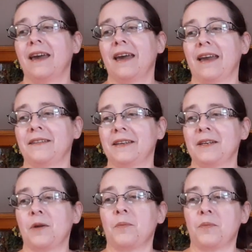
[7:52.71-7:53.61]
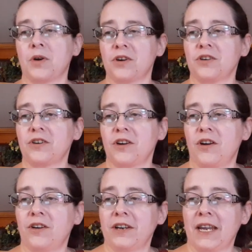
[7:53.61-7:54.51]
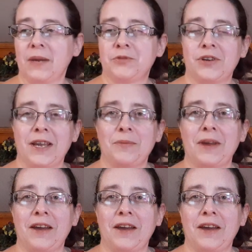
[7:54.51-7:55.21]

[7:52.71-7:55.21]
And then Murder on Amsterdam